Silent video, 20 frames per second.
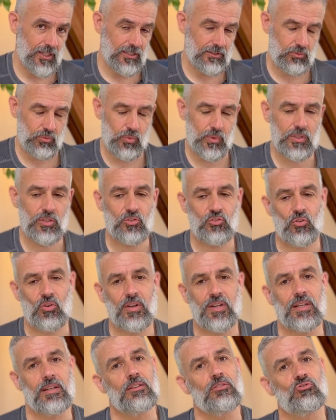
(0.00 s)
And when you try
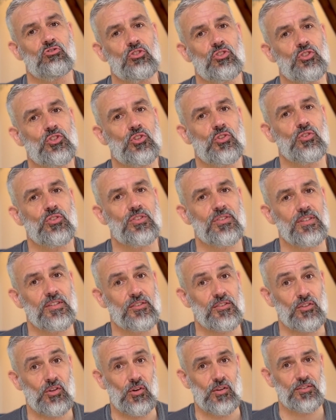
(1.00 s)
and introduce this
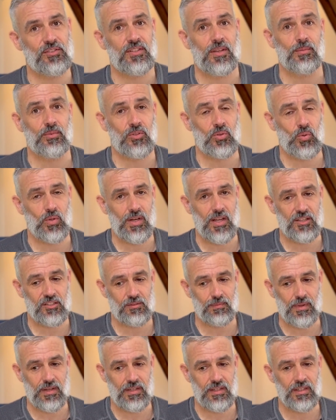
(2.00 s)
concept to an
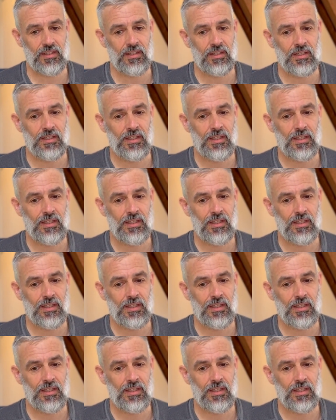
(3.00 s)
asthmatic,